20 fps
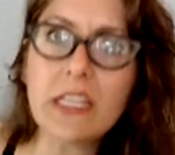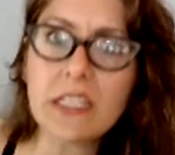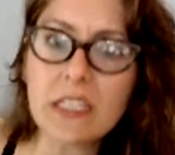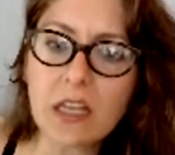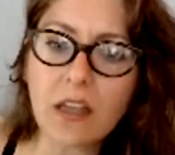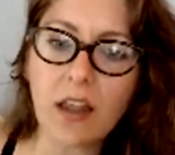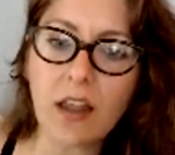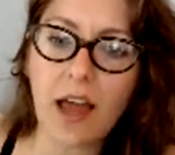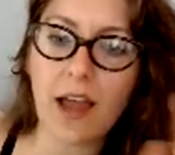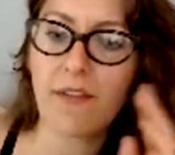
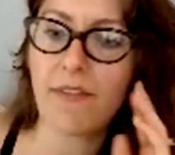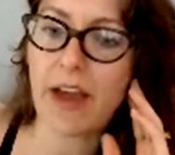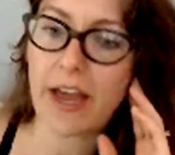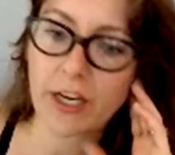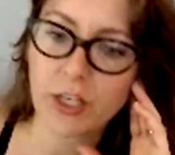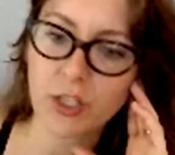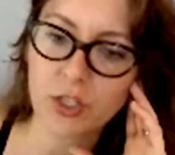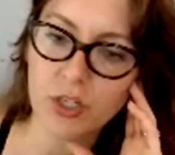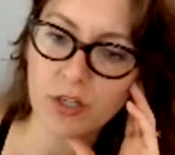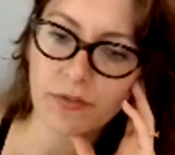oh wait, oh
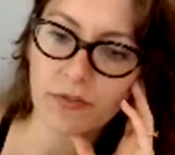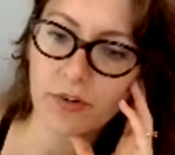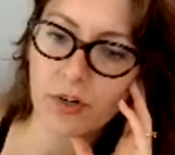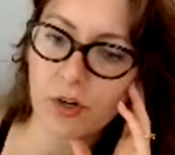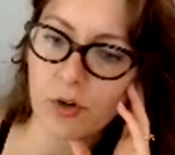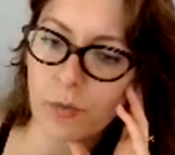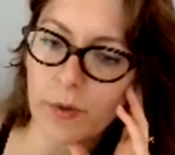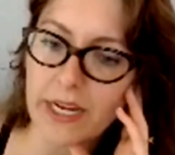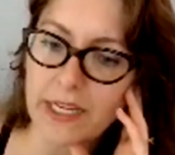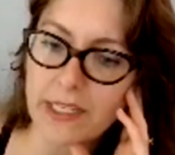yeah, there is
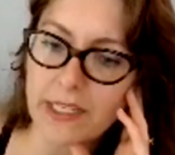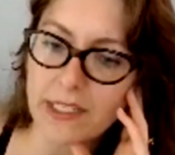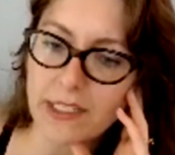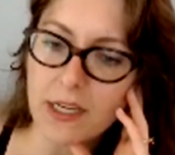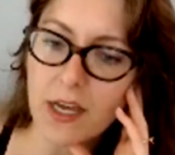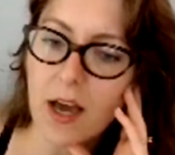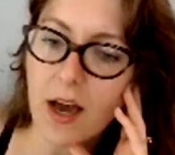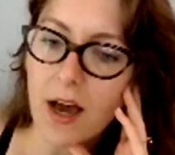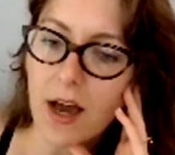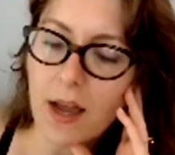a live
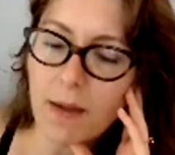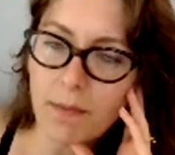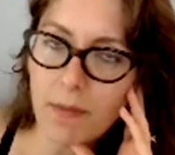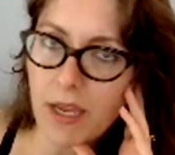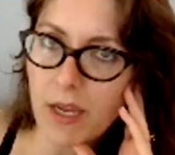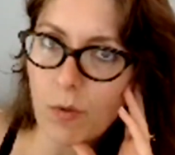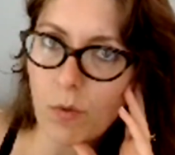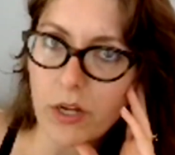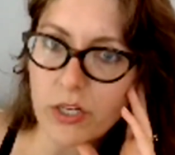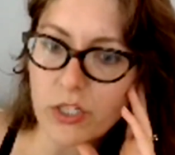action
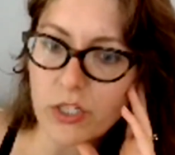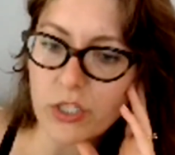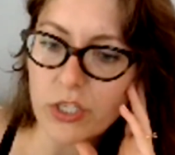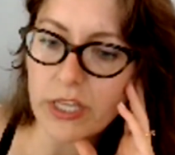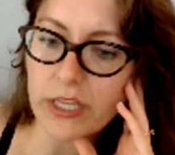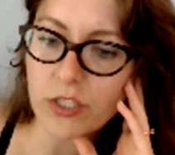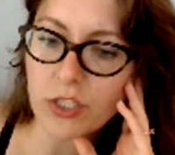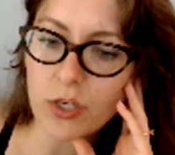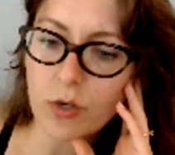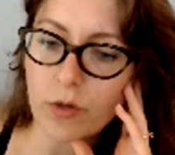for Erased.
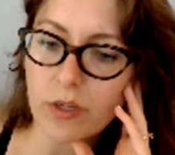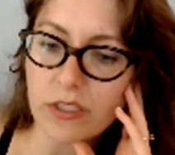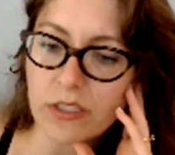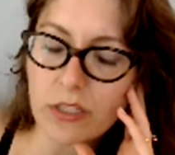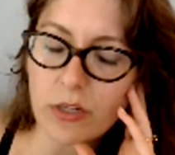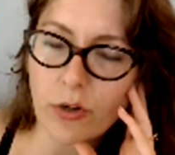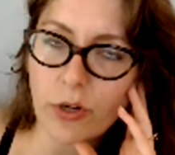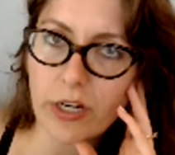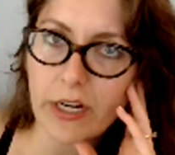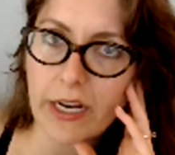I
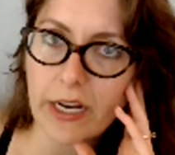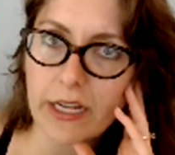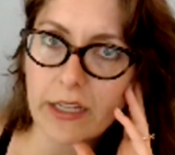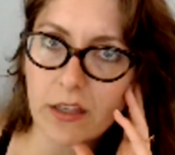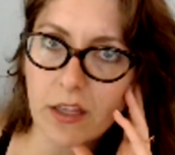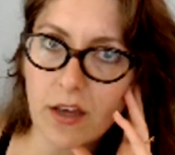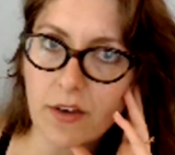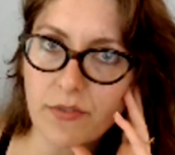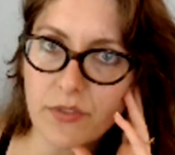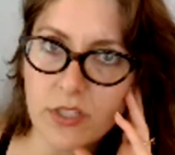might watch
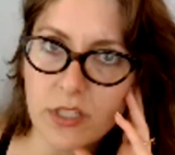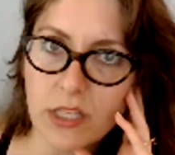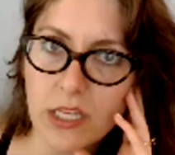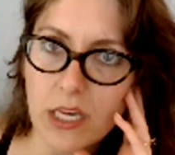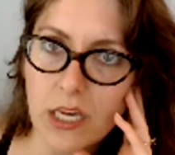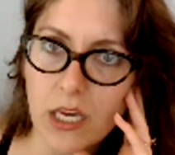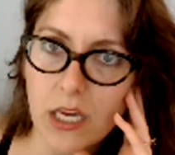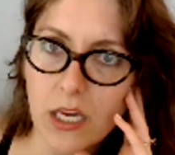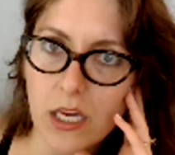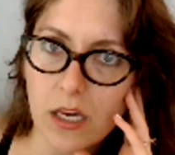that too,
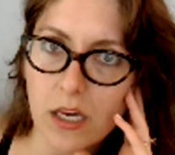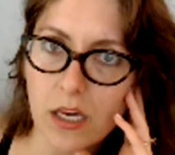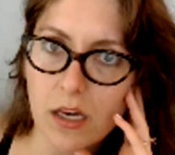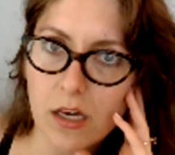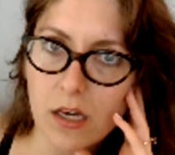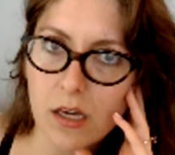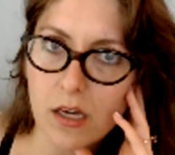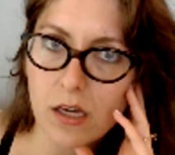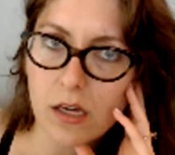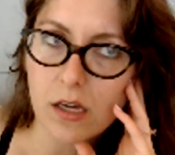considering I
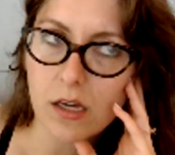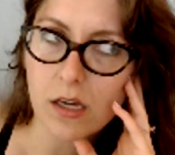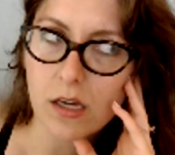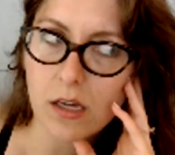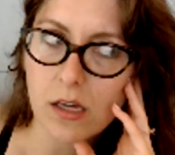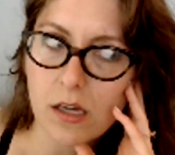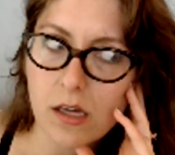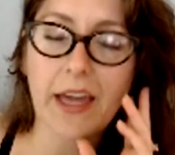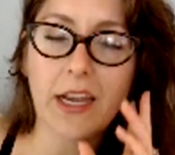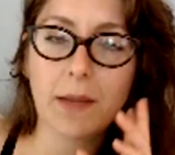loved
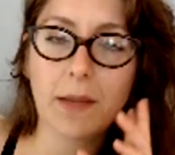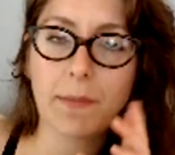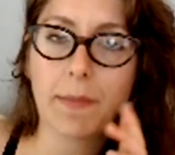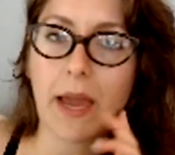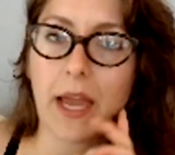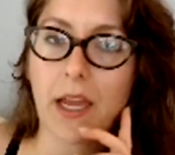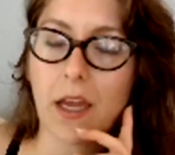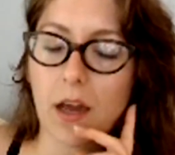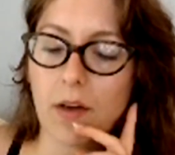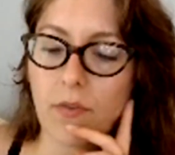the
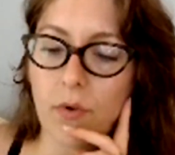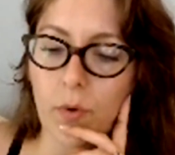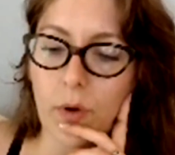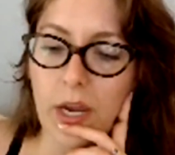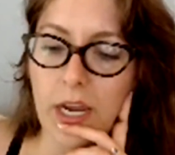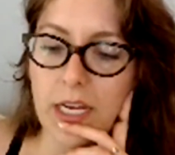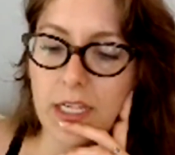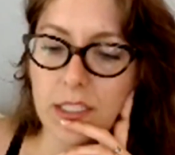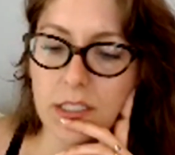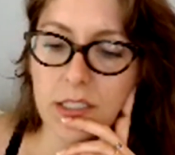
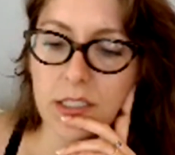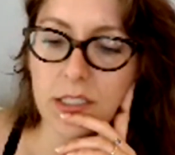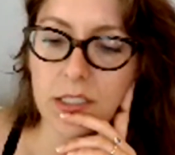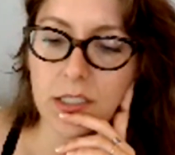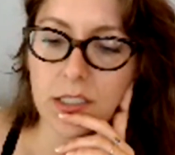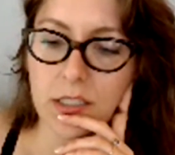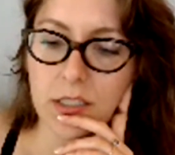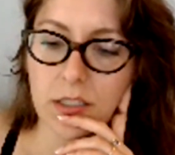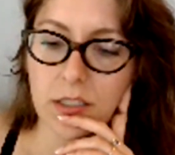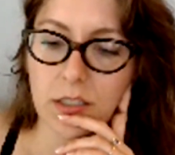
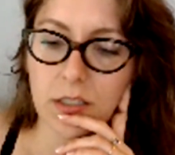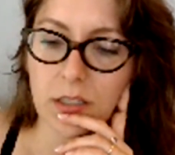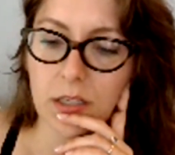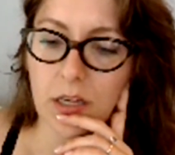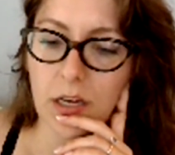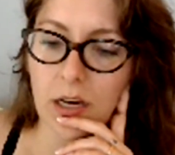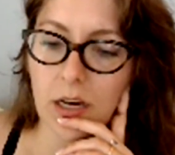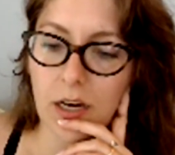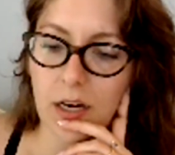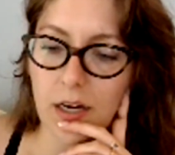anime of
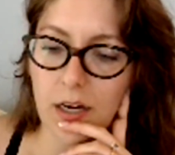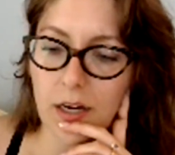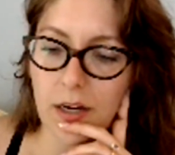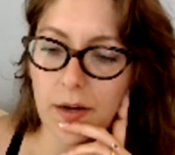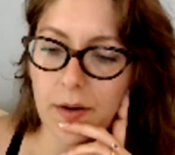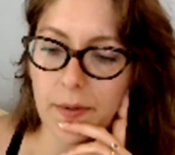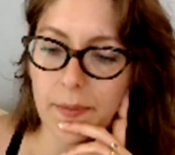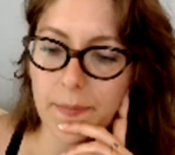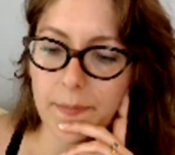Erased.